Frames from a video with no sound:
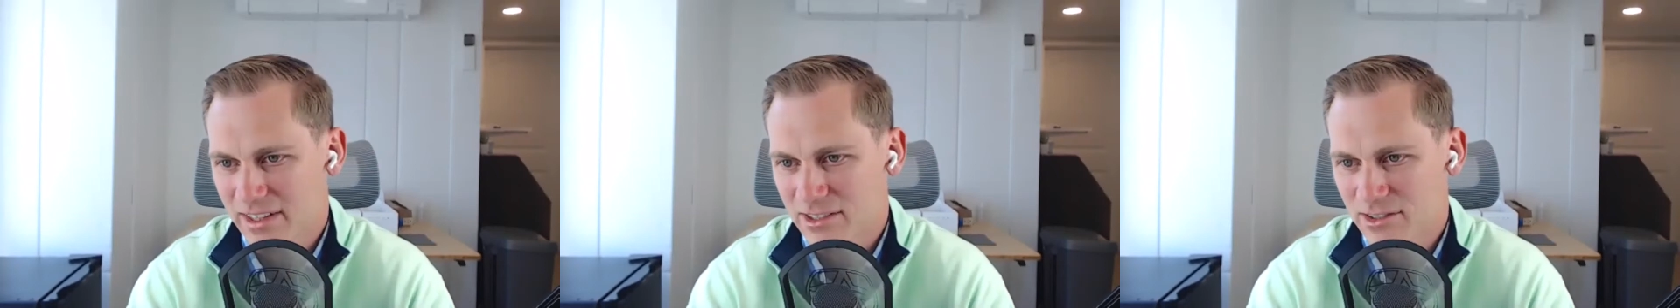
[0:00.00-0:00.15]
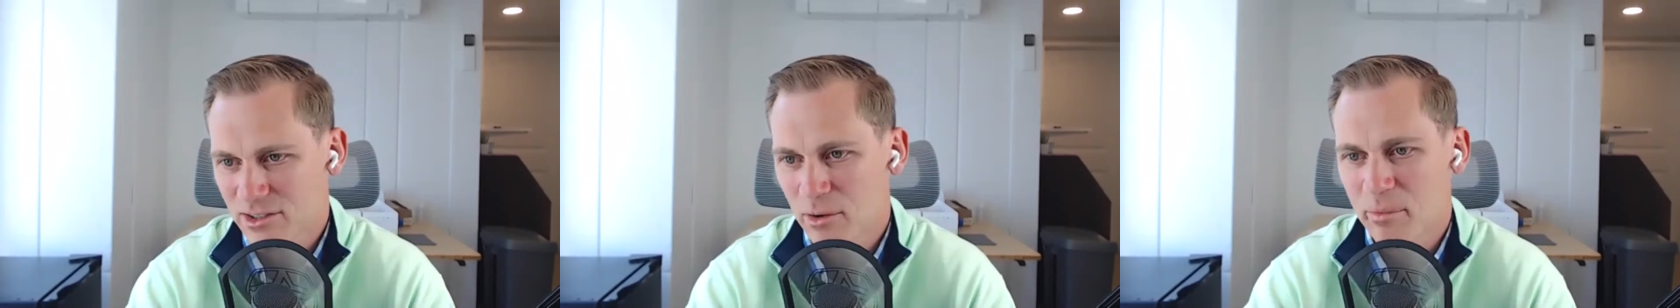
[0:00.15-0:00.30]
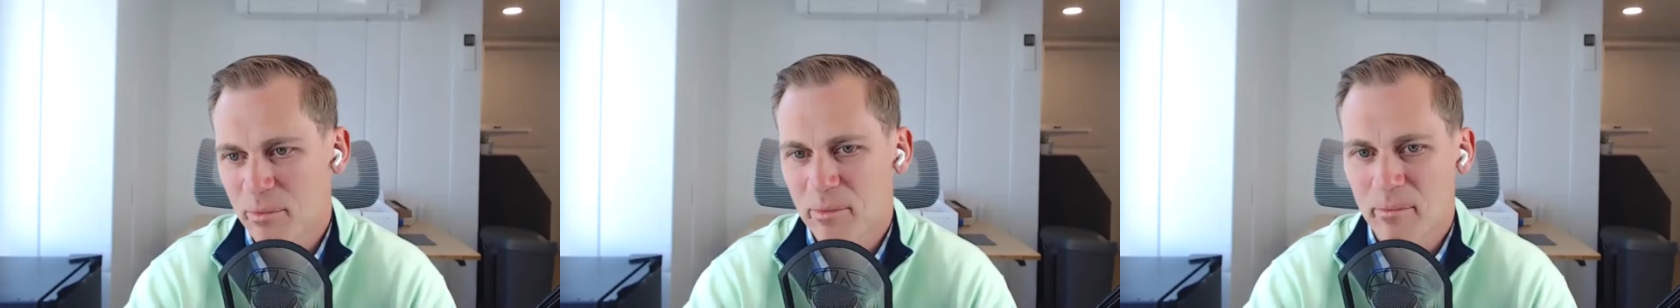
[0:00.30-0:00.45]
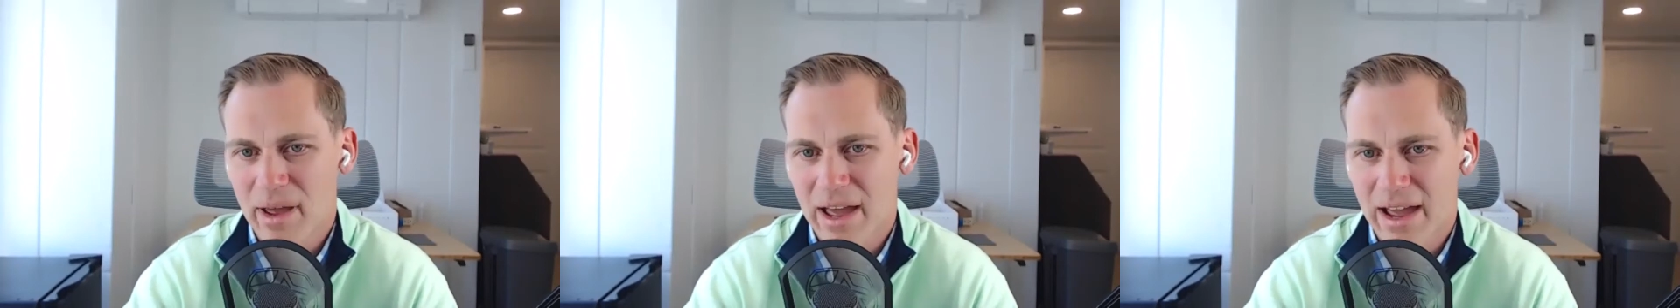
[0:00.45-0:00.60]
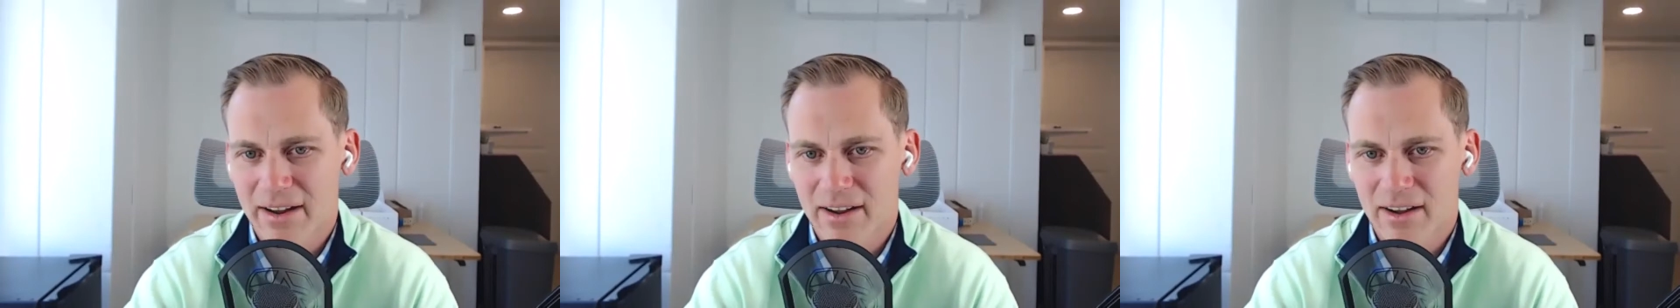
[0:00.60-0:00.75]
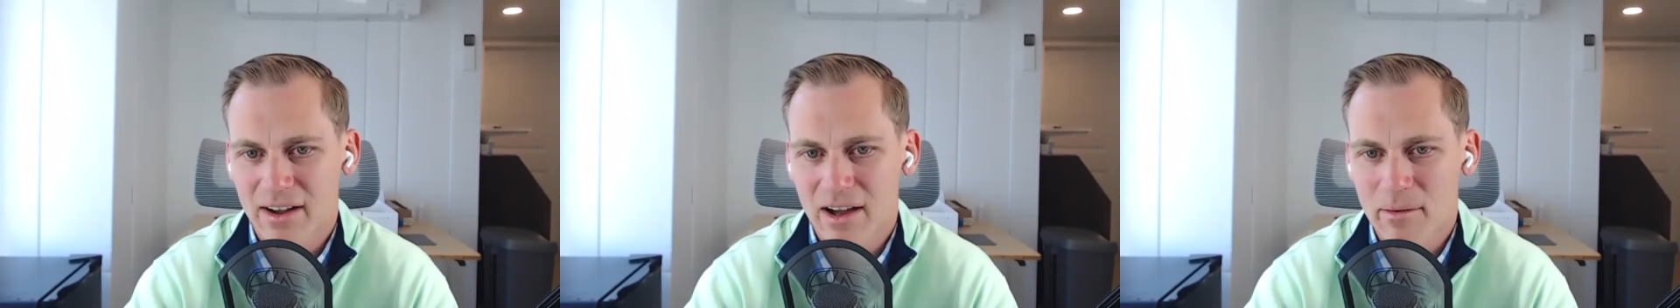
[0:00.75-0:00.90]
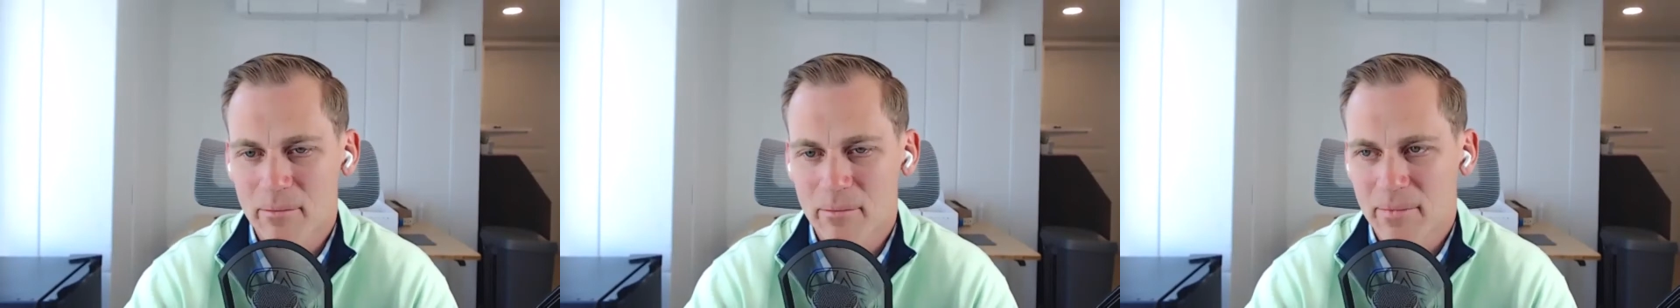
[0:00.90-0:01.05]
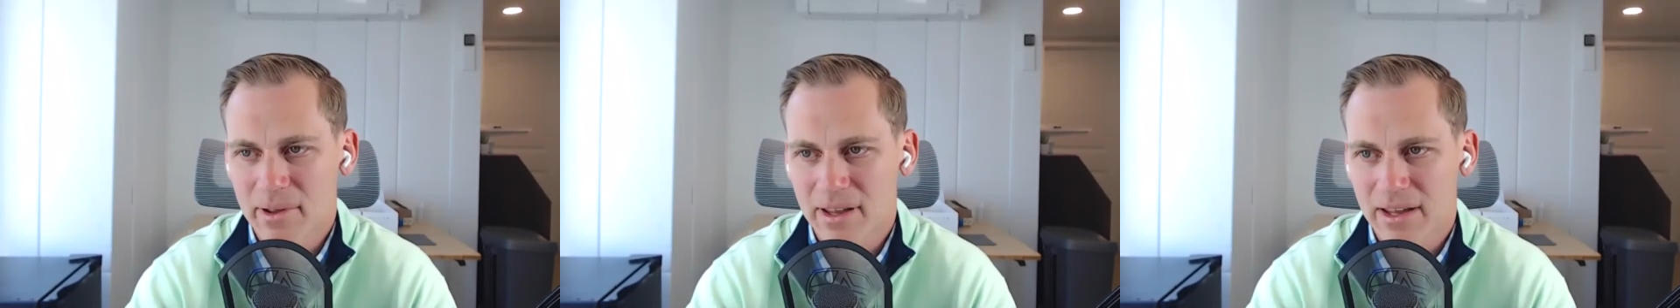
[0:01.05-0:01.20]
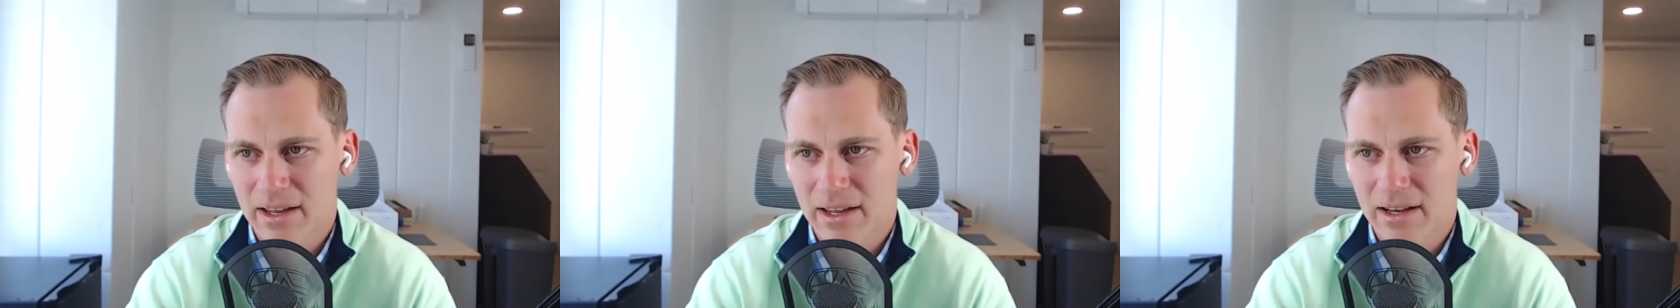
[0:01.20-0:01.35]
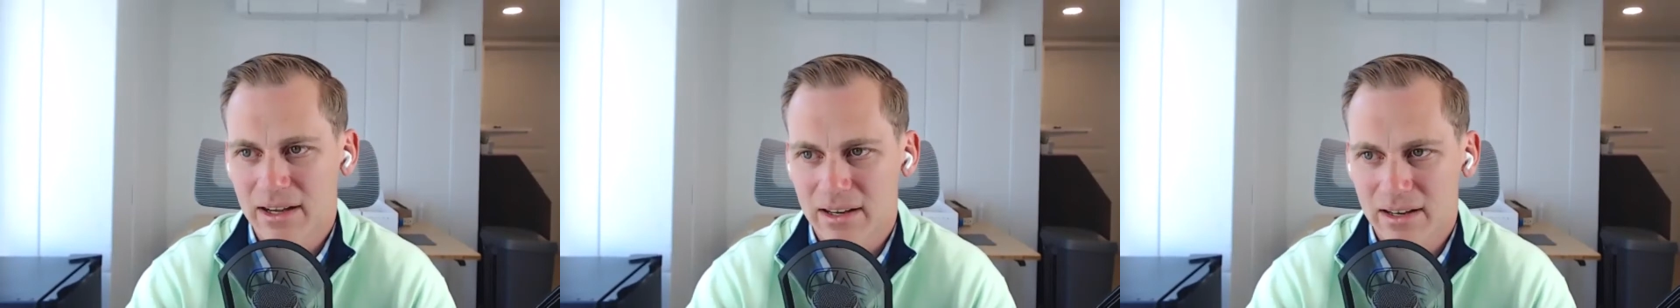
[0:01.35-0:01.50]
open back up
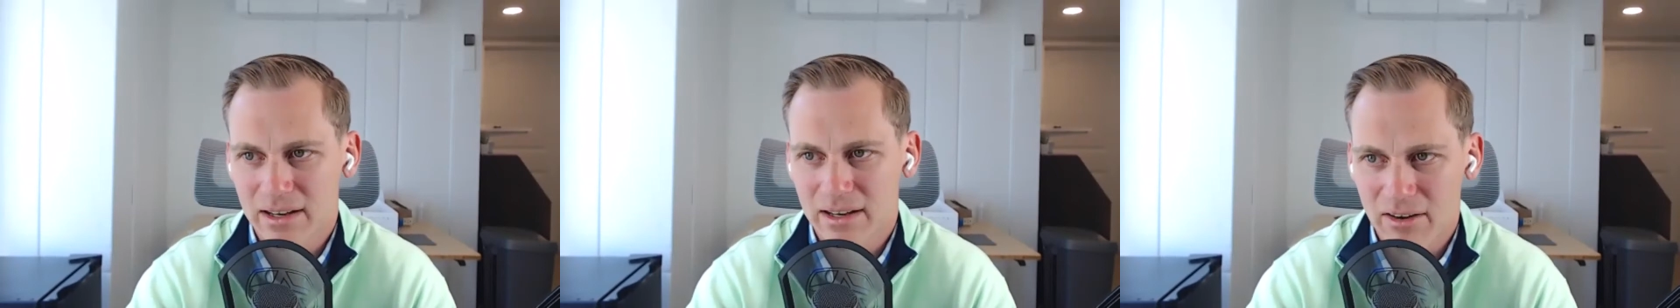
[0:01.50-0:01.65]
and